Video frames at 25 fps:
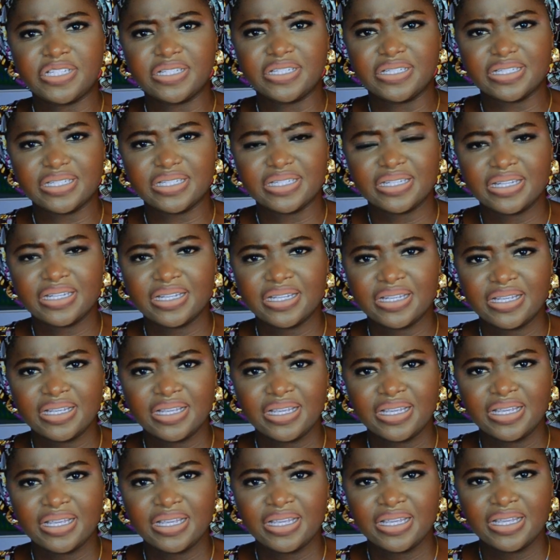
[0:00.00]
it?
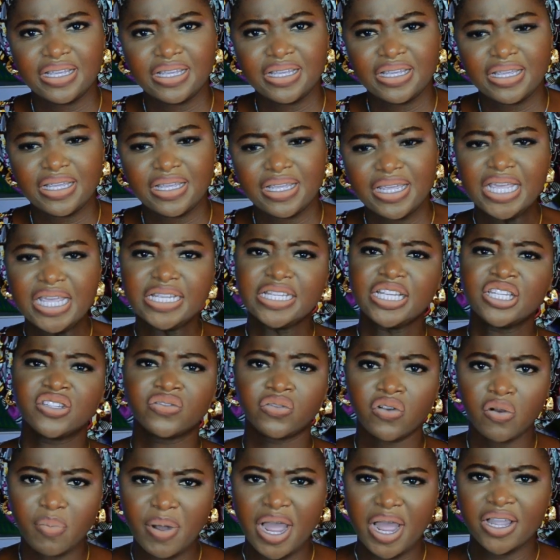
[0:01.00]
It is
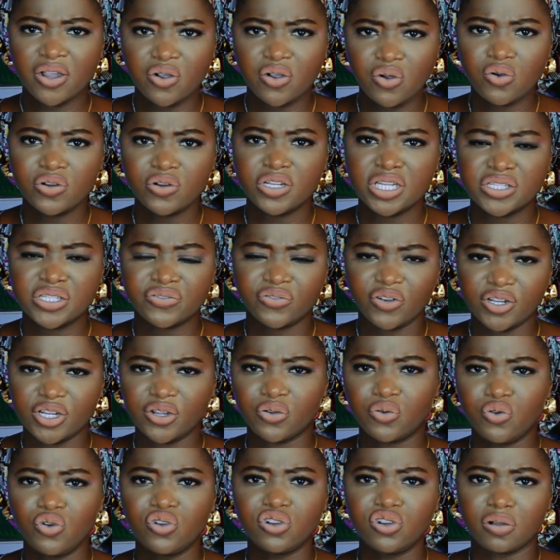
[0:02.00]
for my good, it's for
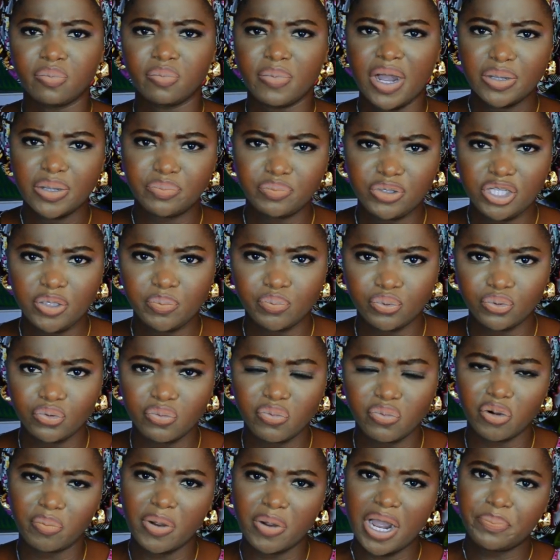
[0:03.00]
the good of my people,
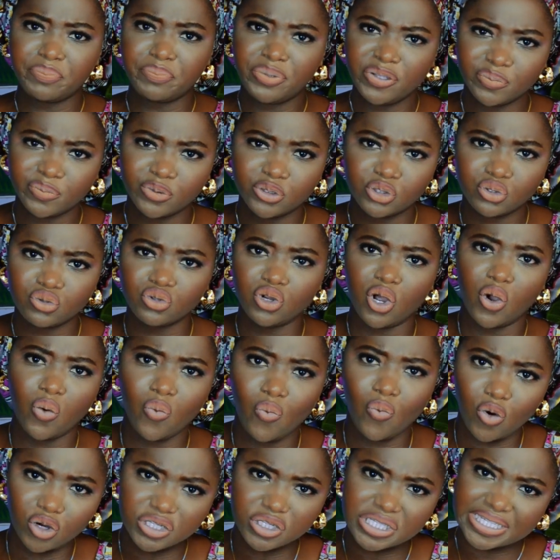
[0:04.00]
but my people do
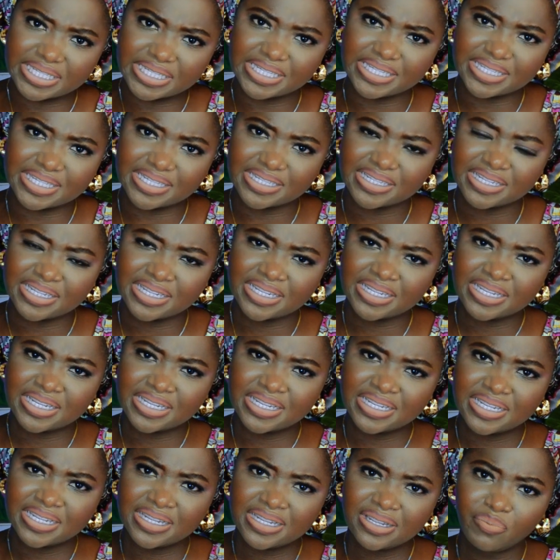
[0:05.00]
not want it.
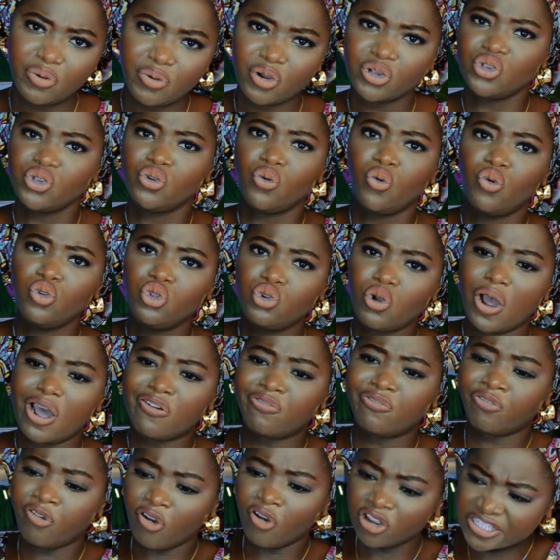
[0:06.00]
But you are
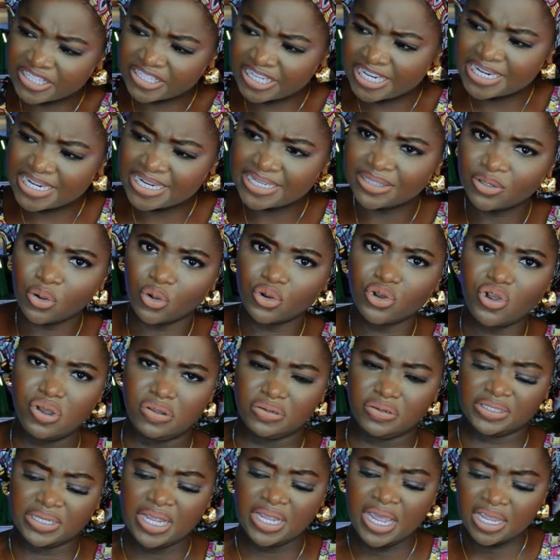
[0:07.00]
forcing it on
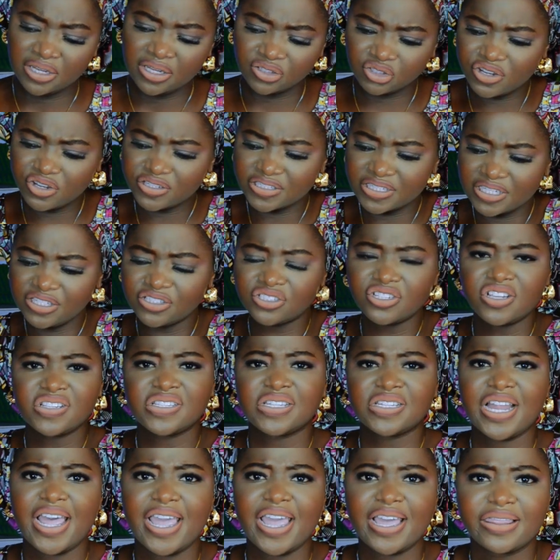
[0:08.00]
us. It's
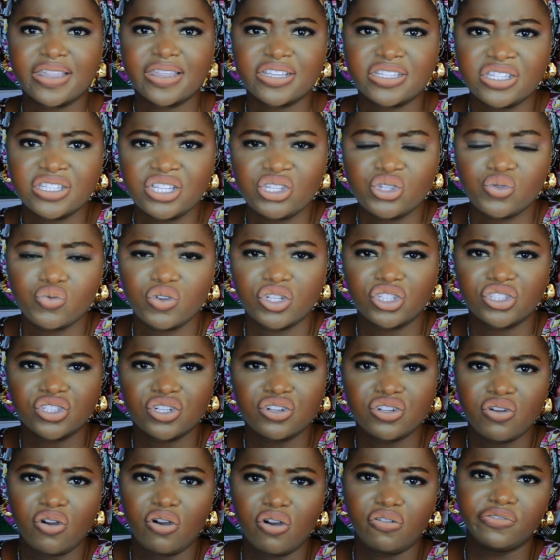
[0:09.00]
just like the
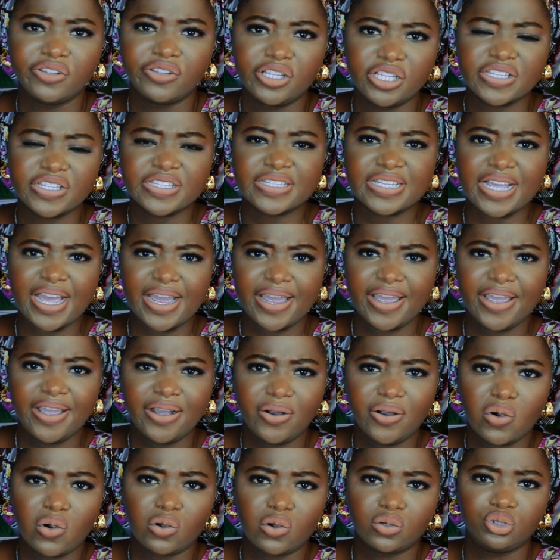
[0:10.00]
situation of the
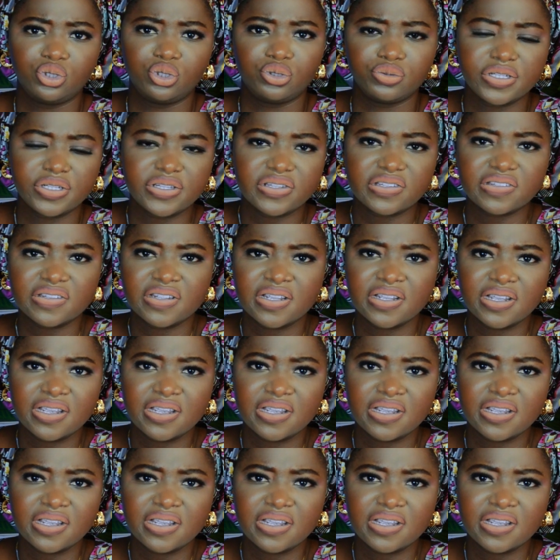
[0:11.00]
Sahel countries.